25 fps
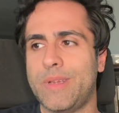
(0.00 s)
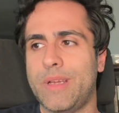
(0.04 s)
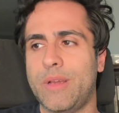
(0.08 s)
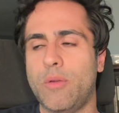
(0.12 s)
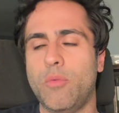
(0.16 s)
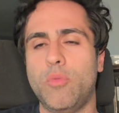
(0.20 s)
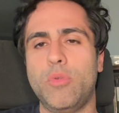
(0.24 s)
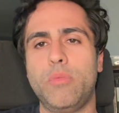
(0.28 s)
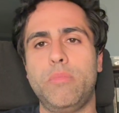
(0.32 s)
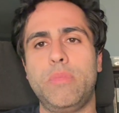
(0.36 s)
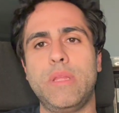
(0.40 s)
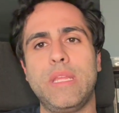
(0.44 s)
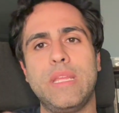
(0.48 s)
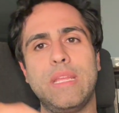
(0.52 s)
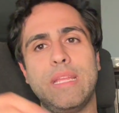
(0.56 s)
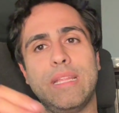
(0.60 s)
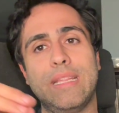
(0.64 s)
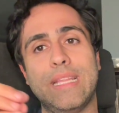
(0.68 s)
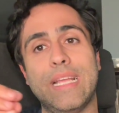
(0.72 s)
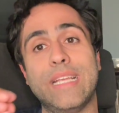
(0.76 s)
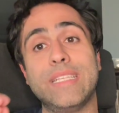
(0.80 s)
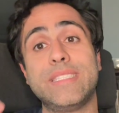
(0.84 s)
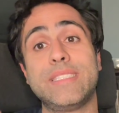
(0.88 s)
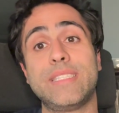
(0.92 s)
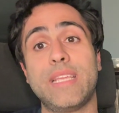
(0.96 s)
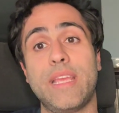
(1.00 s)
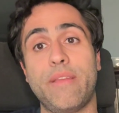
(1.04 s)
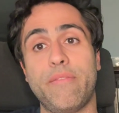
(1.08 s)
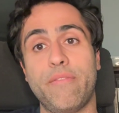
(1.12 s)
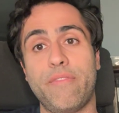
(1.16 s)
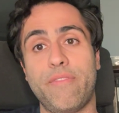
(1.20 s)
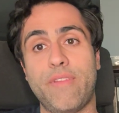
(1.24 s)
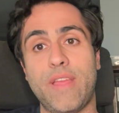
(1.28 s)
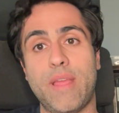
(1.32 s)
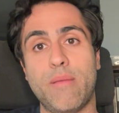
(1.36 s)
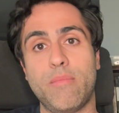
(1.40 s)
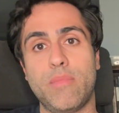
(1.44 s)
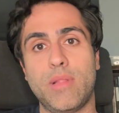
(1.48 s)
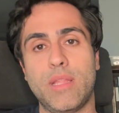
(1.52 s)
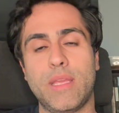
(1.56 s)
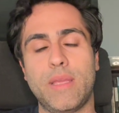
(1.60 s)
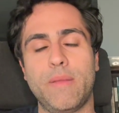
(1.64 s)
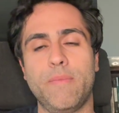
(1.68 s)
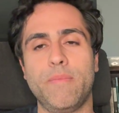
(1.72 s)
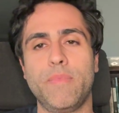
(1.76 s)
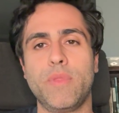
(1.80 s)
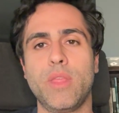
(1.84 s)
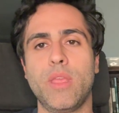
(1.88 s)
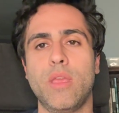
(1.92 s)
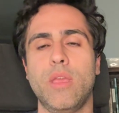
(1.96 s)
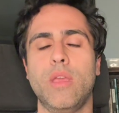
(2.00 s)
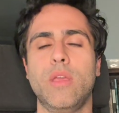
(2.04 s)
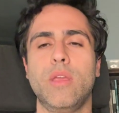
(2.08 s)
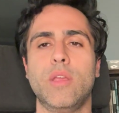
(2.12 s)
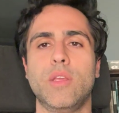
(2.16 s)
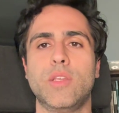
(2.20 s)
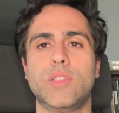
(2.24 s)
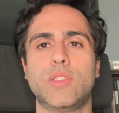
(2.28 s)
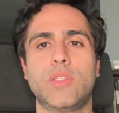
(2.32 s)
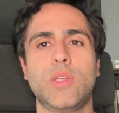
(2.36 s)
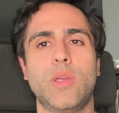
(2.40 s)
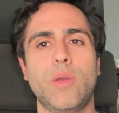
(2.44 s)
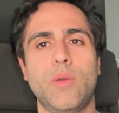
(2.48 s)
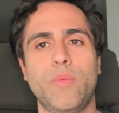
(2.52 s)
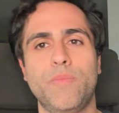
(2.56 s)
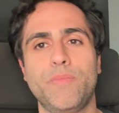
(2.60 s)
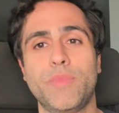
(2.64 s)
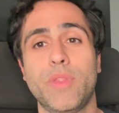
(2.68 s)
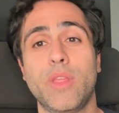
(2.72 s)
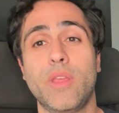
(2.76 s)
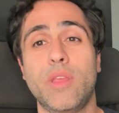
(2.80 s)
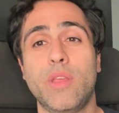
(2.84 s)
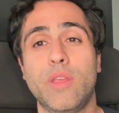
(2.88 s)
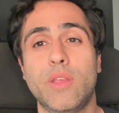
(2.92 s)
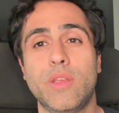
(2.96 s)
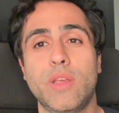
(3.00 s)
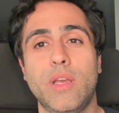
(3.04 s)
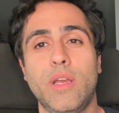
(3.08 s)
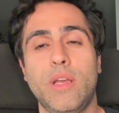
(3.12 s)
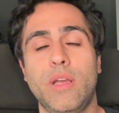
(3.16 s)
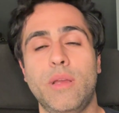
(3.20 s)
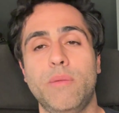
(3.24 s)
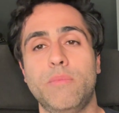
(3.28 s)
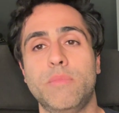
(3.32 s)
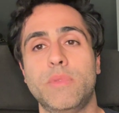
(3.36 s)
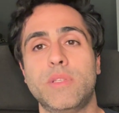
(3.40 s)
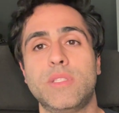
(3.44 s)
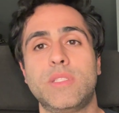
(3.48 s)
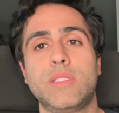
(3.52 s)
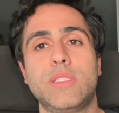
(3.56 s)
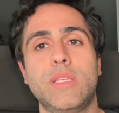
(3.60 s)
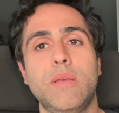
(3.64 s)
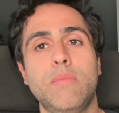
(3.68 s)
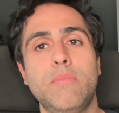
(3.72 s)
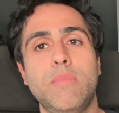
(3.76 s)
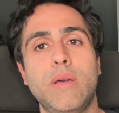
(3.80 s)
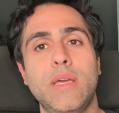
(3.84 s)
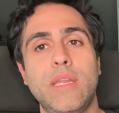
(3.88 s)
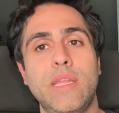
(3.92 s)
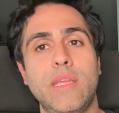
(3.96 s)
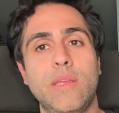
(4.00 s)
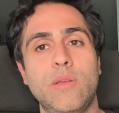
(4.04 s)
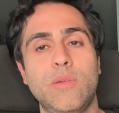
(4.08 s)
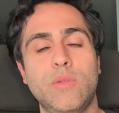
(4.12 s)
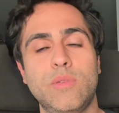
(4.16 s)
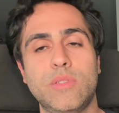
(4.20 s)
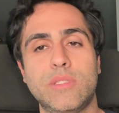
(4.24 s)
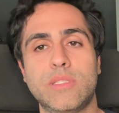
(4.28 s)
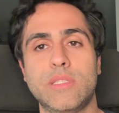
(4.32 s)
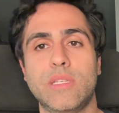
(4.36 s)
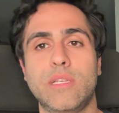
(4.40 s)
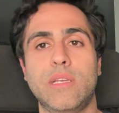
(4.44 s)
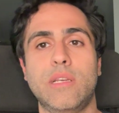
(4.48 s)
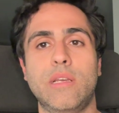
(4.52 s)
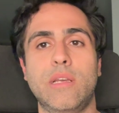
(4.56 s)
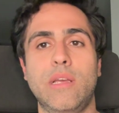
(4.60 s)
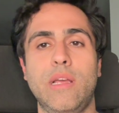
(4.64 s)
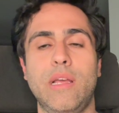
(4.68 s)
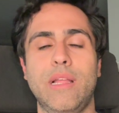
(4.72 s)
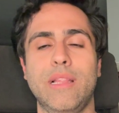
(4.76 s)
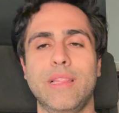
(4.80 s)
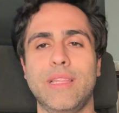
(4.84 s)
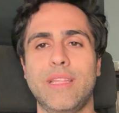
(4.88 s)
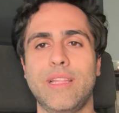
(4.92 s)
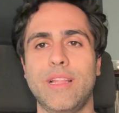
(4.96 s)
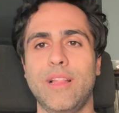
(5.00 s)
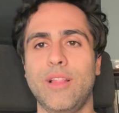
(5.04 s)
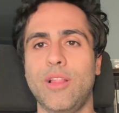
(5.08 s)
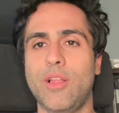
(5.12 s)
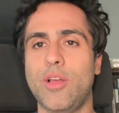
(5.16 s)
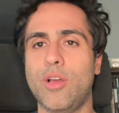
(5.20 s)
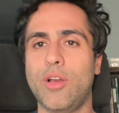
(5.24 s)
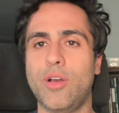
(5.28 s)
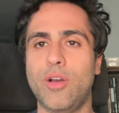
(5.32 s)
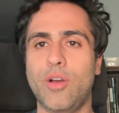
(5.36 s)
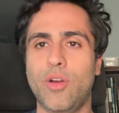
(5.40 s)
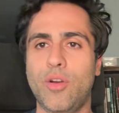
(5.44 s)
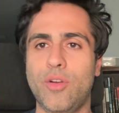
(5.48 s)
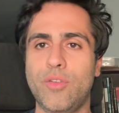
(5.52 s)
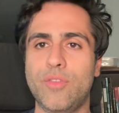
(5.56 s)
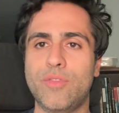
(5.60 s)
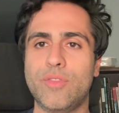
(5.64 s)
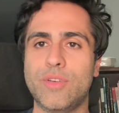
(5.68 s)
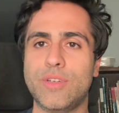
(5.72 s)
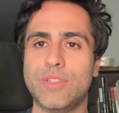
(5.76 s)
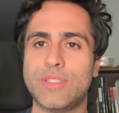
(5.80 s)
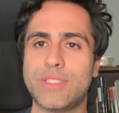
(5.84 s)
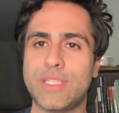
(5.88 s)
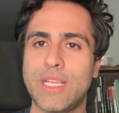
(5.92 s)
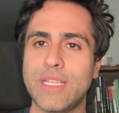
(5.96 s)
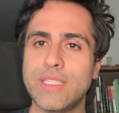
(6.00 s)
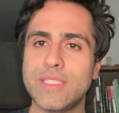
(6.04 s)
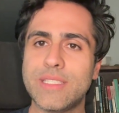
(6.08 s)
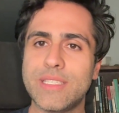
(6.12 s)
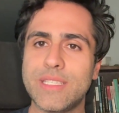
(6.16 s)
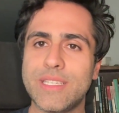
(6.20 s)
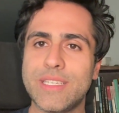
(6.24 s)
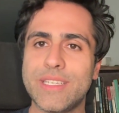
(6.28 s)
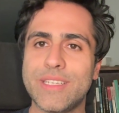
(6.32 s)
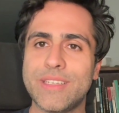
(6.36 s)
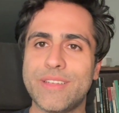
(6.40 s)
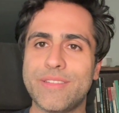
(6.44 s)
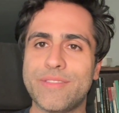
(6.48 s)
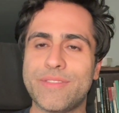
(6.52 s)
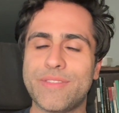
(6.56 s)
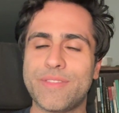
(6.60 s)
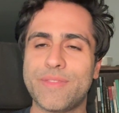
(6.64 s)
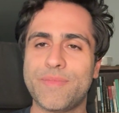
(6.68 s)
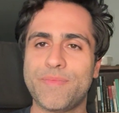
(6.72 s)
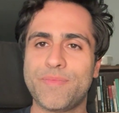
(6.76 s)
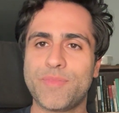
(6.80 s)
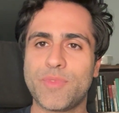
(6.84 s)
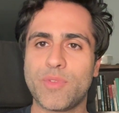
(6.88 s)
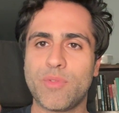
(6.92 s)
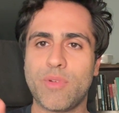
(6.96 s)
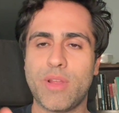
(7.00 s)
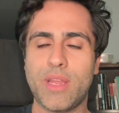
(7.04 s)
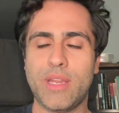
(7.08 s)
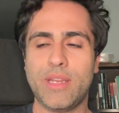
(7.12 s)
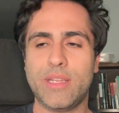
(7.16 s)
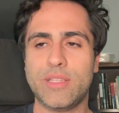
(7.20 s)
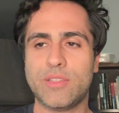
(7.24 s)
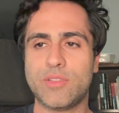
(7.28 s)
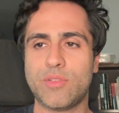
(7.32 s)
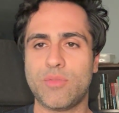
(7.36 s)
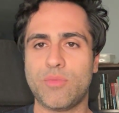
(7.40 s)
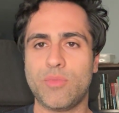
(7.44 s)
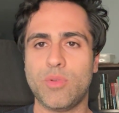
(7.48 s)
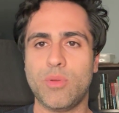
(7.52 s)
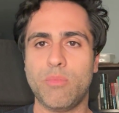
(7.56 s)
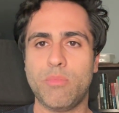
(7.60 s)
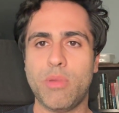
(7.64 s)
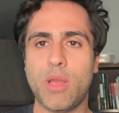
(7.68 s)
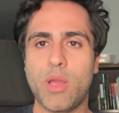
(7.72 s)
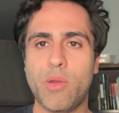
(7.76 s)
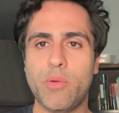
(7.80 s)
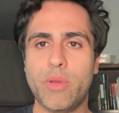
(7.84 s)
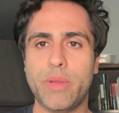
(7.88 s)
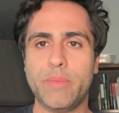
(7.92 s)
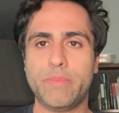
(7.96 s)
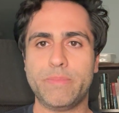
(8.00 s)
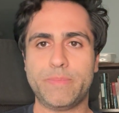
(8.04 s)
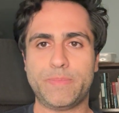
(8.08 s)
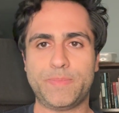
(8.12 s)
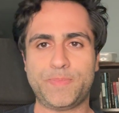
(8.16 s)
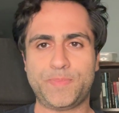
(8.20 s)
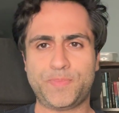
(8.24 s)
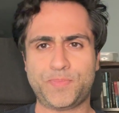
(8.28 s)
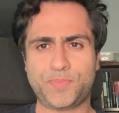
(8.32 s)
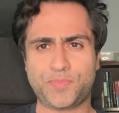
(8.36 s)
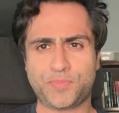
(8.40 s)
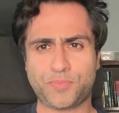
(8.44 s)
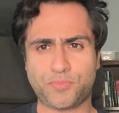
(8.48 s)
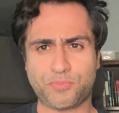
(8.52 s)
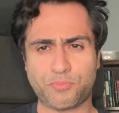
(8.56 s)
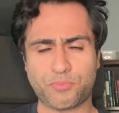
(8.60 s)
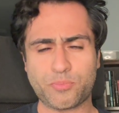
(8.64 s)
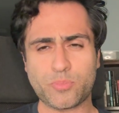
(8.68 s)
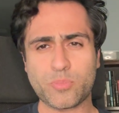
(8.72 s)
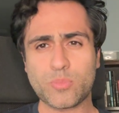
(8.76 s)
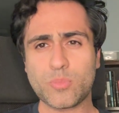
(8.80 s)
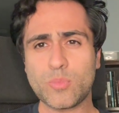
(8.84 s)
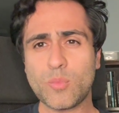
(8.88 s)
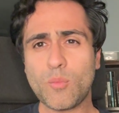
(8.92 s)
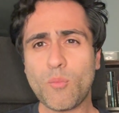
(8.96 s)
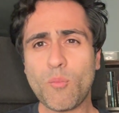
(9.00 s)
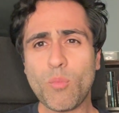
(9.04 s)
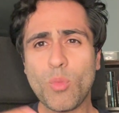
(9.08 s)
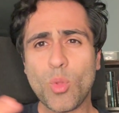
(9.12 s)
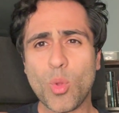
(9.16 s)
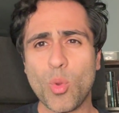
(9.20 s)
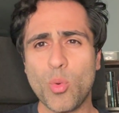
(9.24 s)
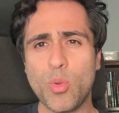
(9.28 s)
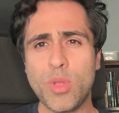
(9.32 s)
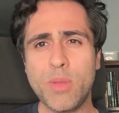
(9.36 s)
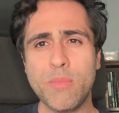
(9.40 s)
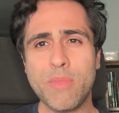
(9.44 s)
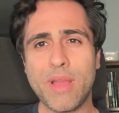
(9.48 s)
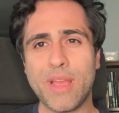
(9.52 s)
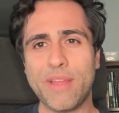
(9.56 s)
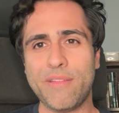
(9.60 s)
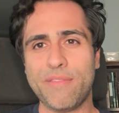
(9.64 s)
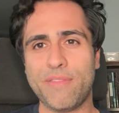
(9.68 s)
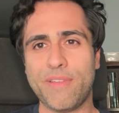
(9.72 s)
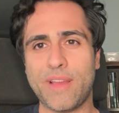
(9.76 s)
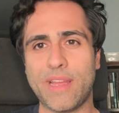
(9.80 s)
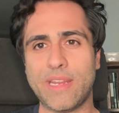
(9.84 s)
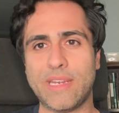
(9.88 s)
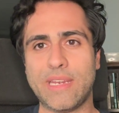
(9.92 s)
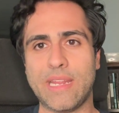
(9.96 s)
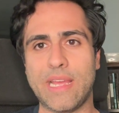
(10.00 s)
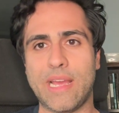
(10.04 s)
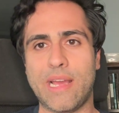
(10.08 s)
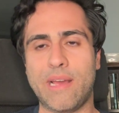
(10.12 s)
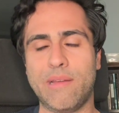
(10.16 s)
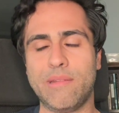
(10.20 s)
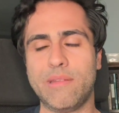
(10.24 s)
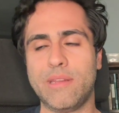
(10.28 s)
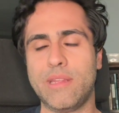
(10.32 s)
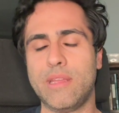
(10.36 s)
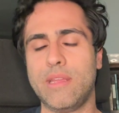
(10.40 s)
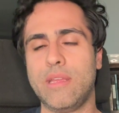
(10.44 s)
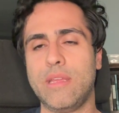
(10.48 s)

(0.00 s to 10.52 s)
would be in that same family. So somebody who's a little oversensitive, right, is a real poet. We might find out